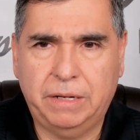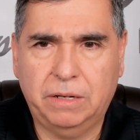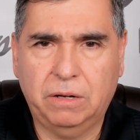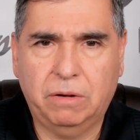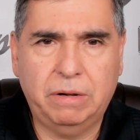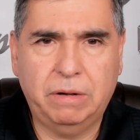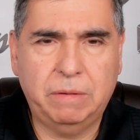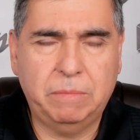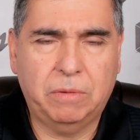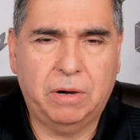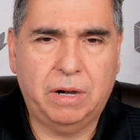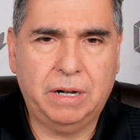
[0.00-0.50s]

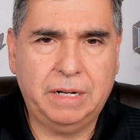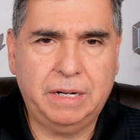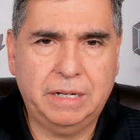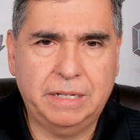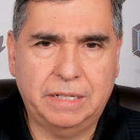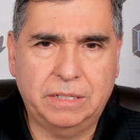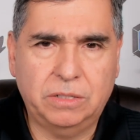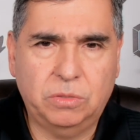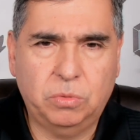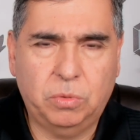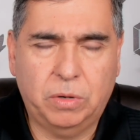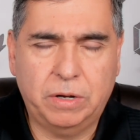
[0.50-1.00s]
Lauri
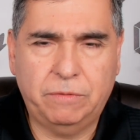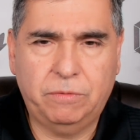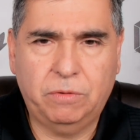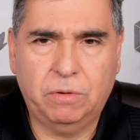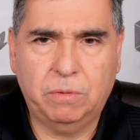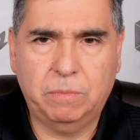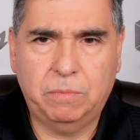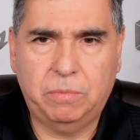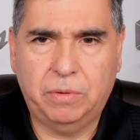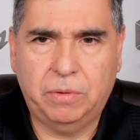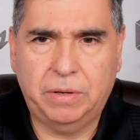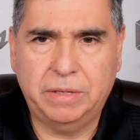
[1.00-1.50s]
in 24
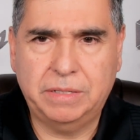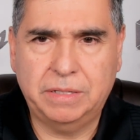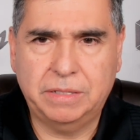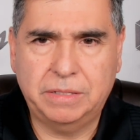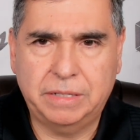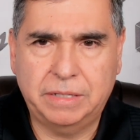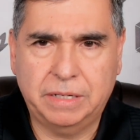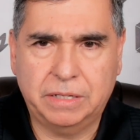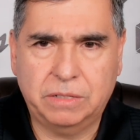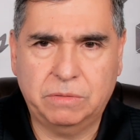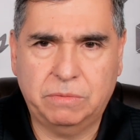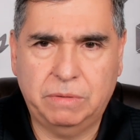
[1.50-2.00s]
points and
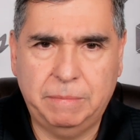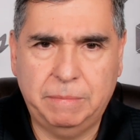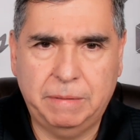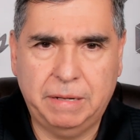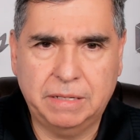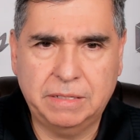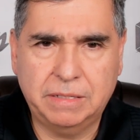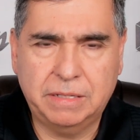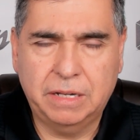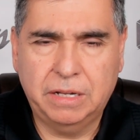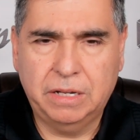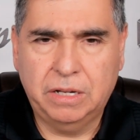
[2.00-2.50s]
six
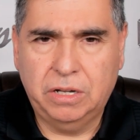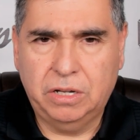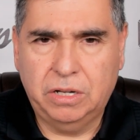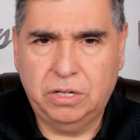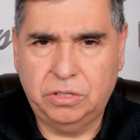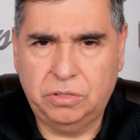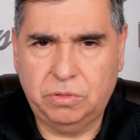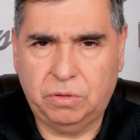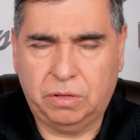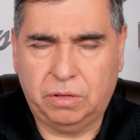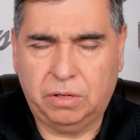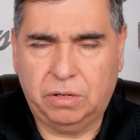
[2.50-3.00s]
rebounds.
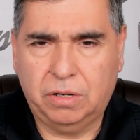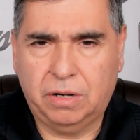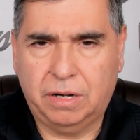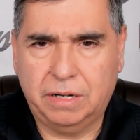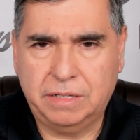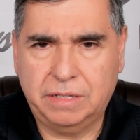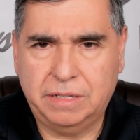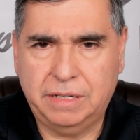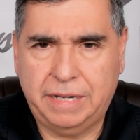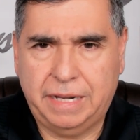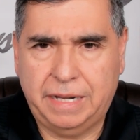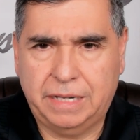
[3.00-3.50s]
Jordan Clarkson had